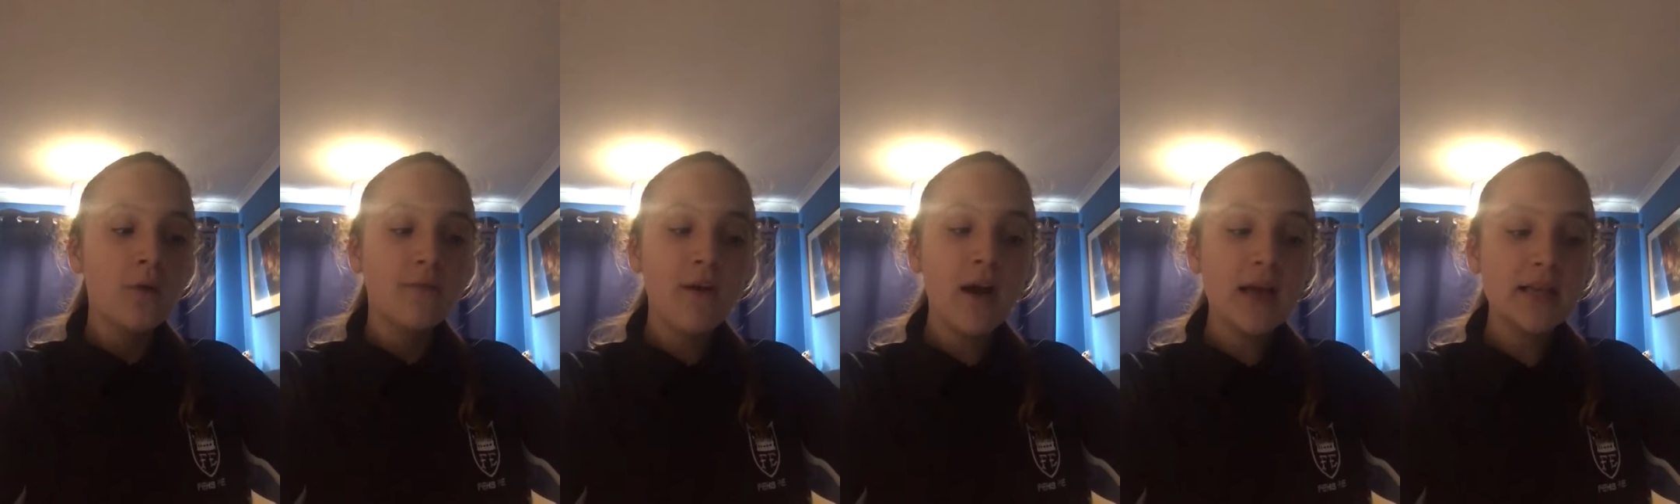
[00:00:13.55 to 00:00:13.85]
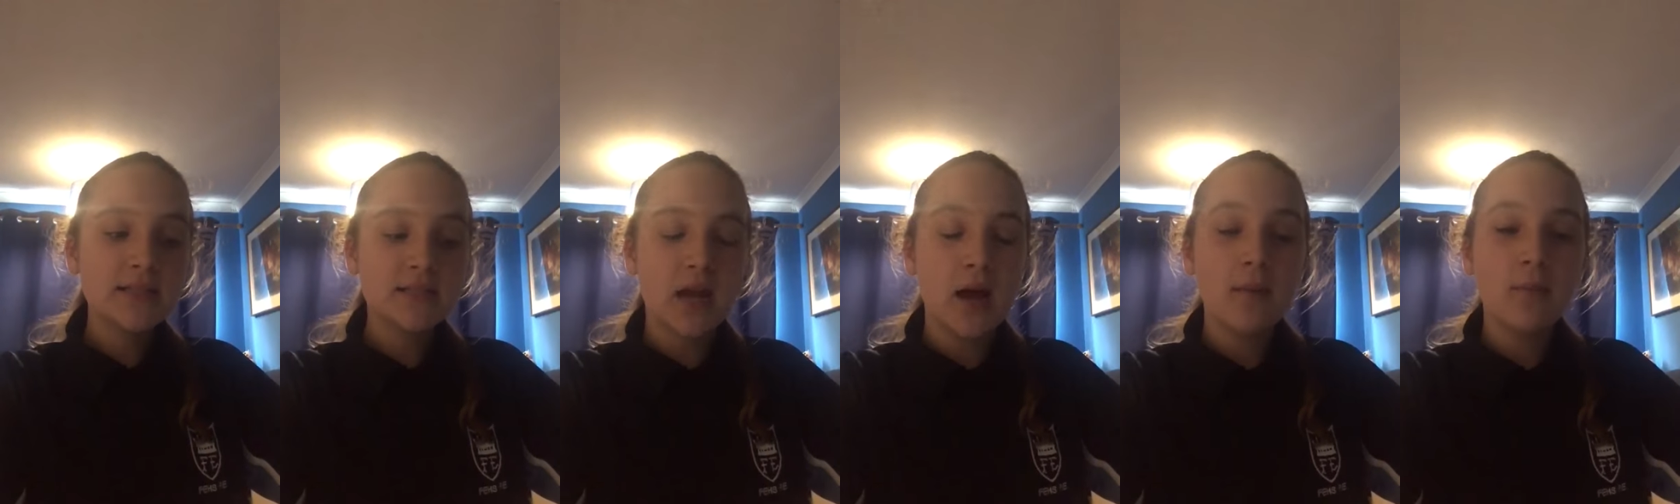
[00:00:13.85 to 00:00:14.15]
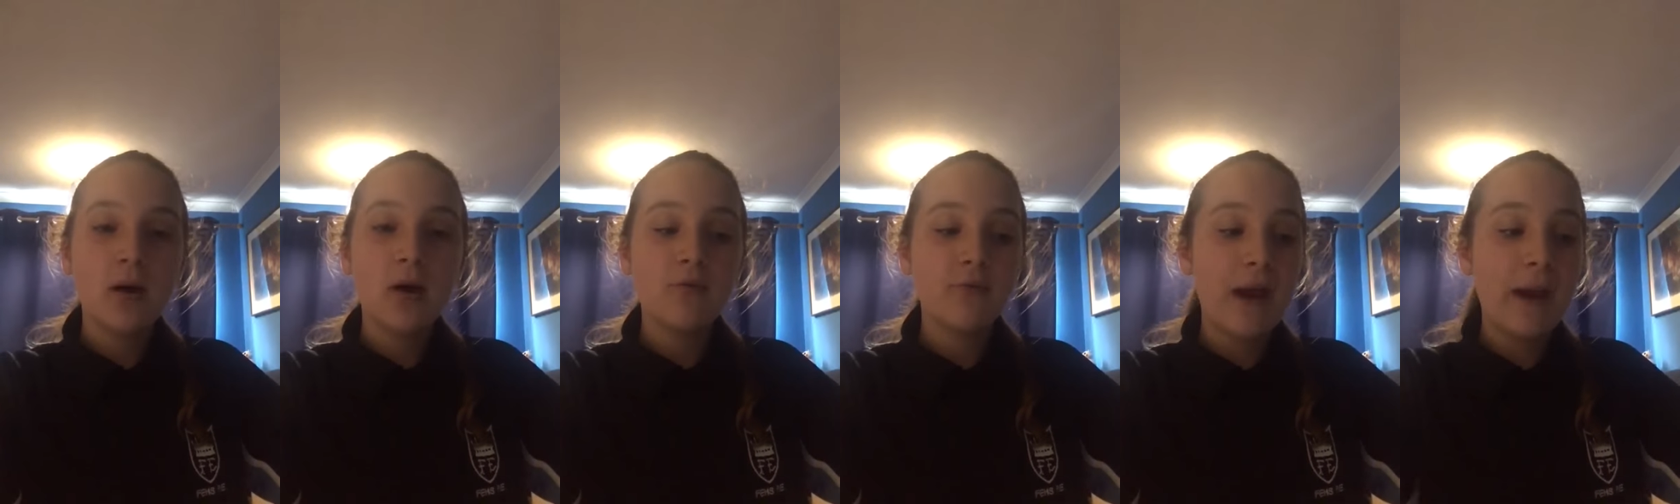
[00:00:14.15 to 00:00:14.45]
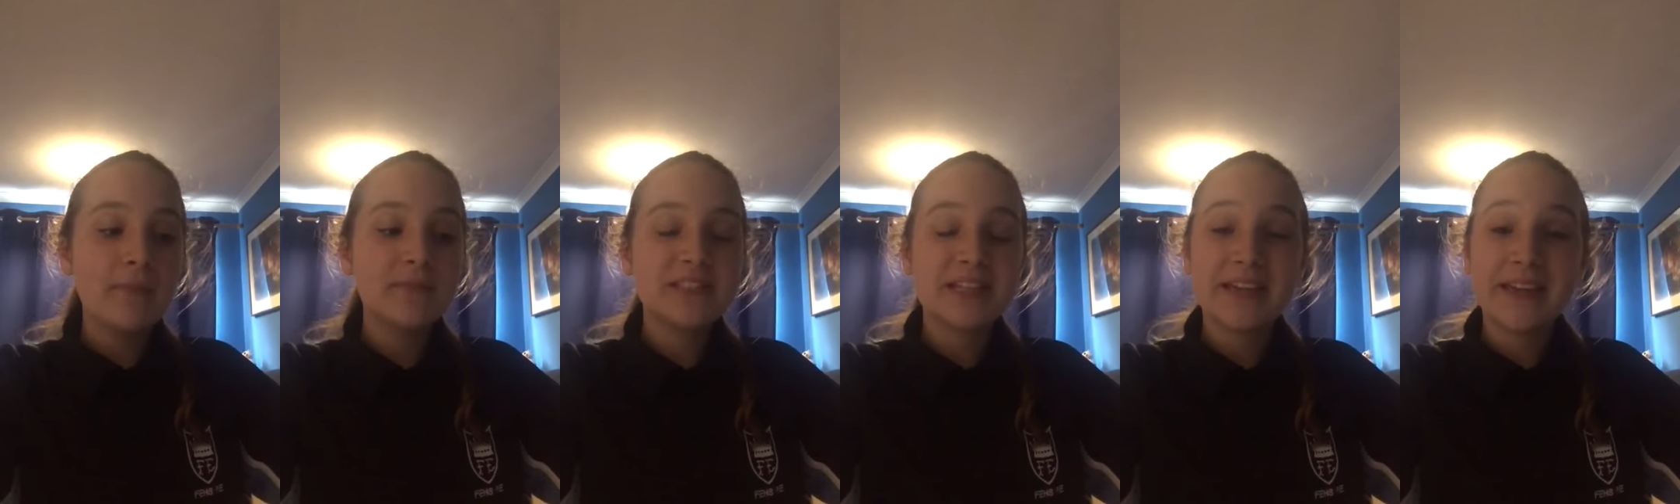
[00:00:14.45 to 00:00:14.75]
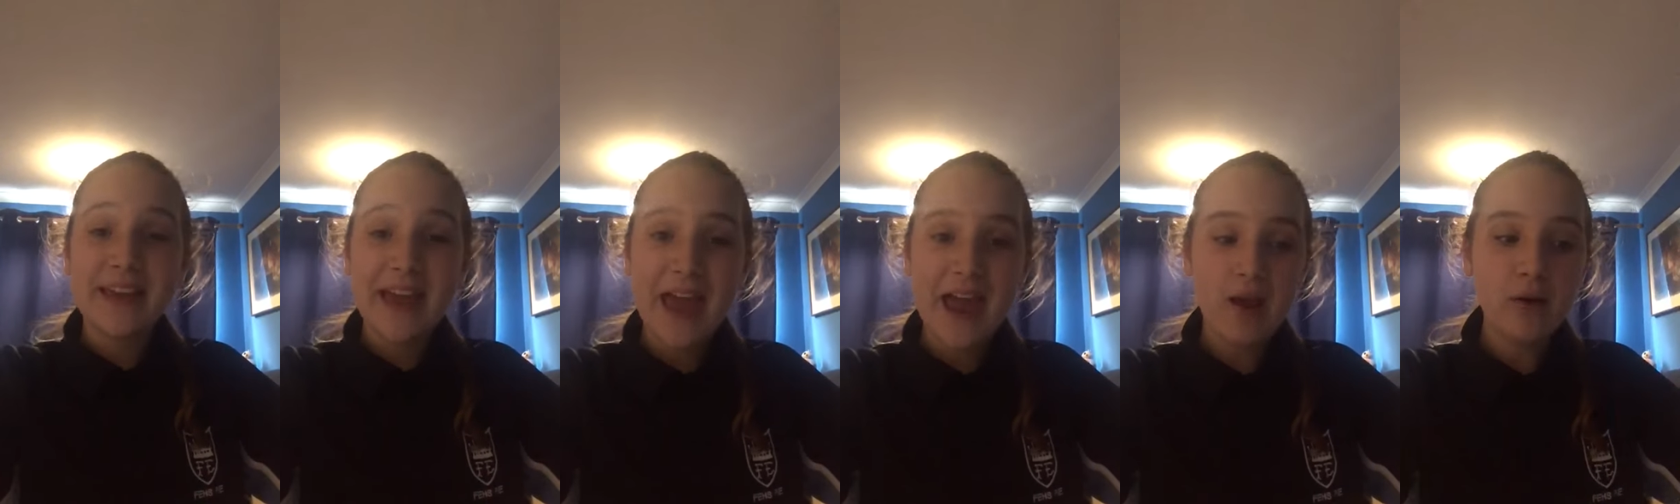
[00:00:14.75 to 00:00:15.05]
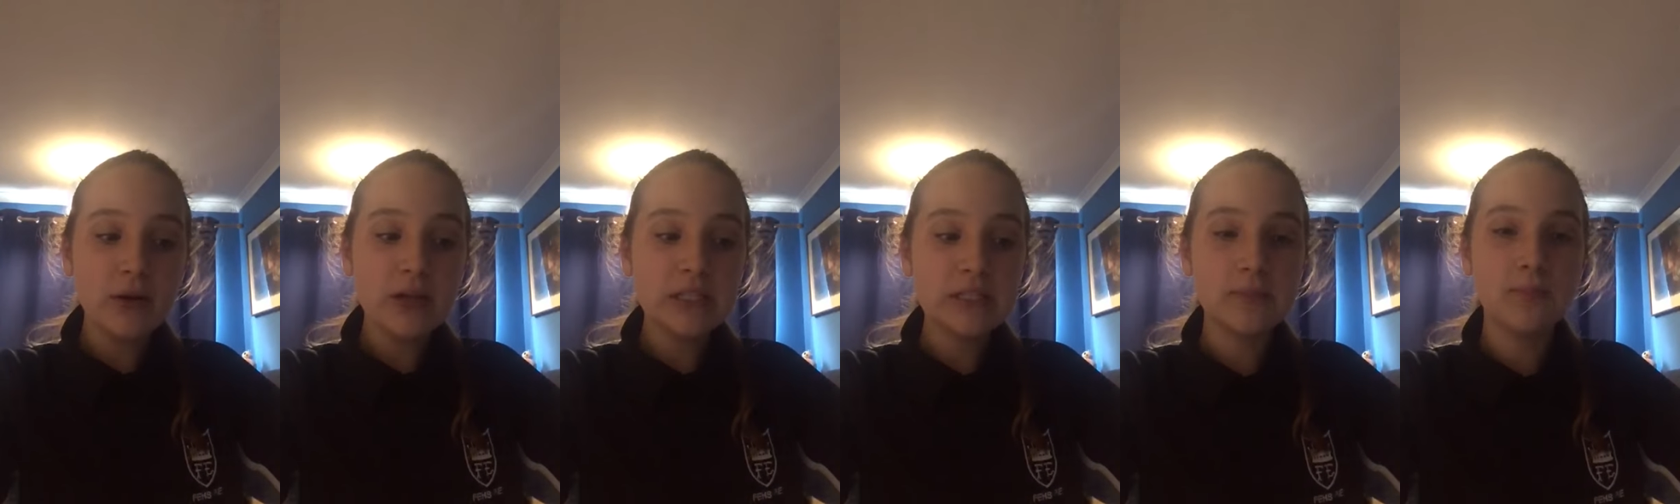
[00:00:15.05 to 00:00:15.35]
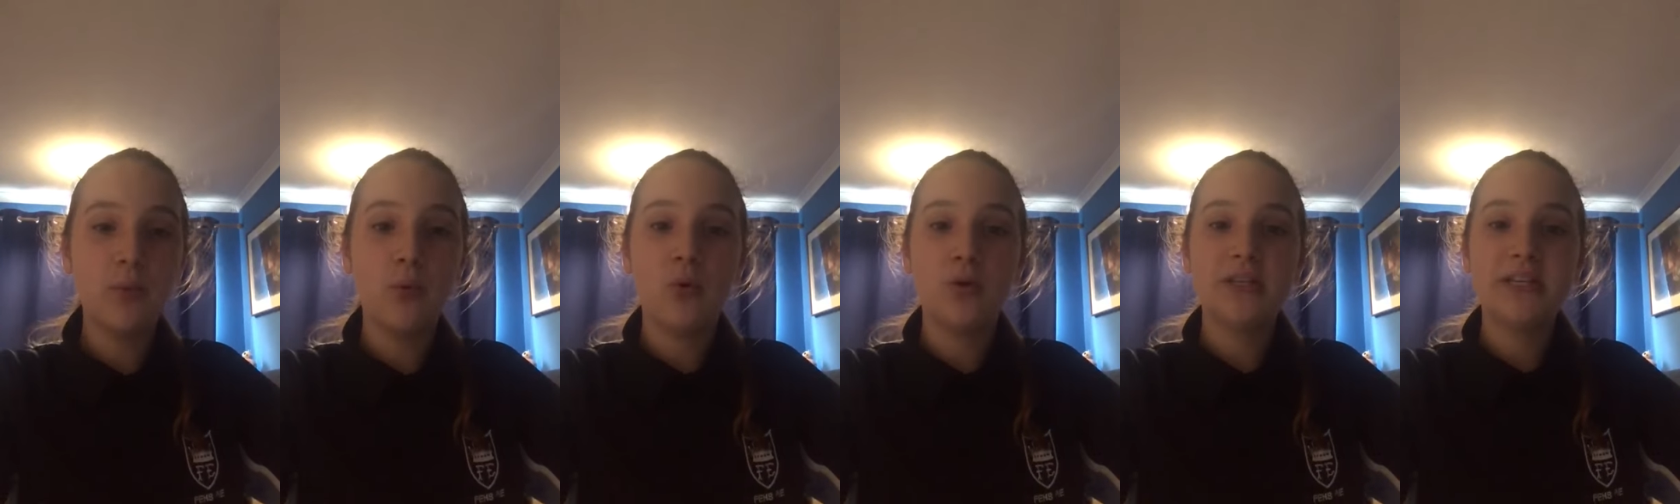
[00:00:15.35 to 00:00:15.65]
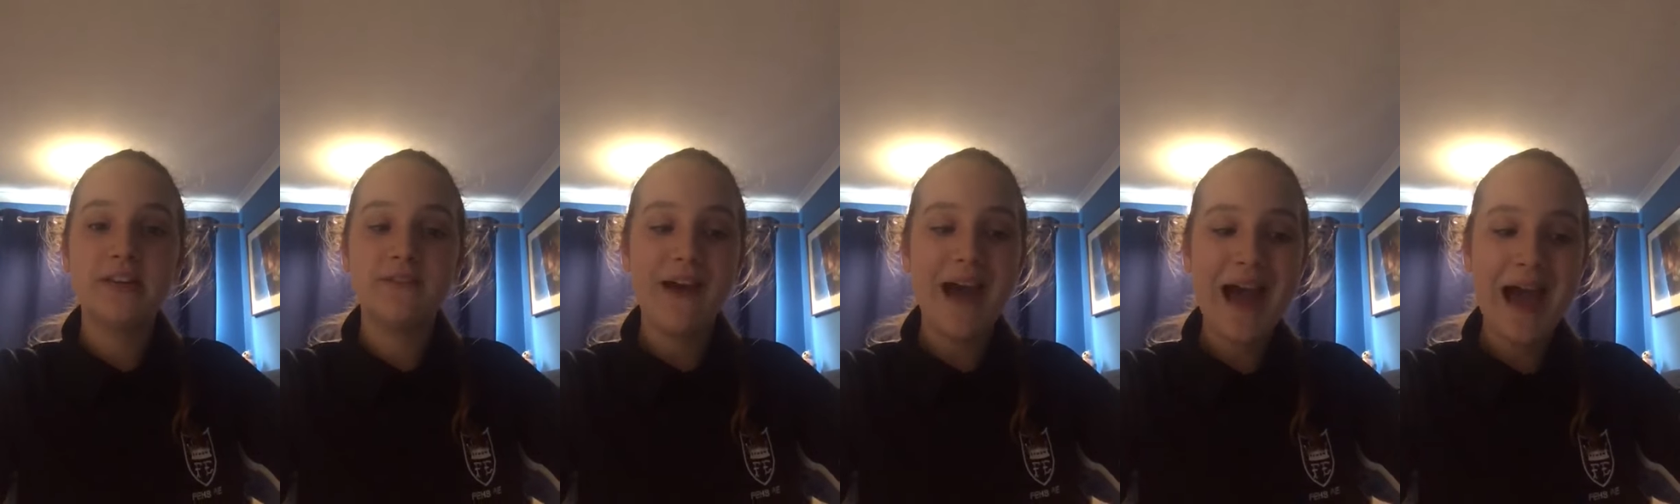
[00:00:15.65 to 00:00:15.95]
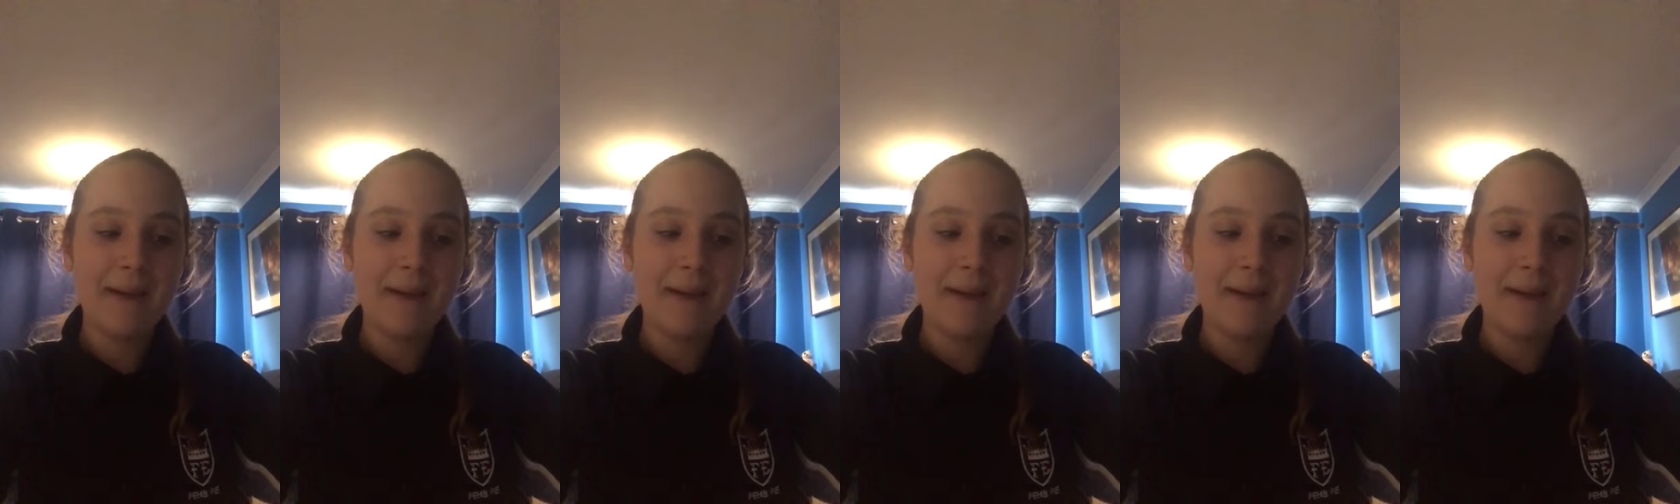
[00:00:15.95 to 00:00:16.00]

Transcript: First up, Fram is a caring, supportive,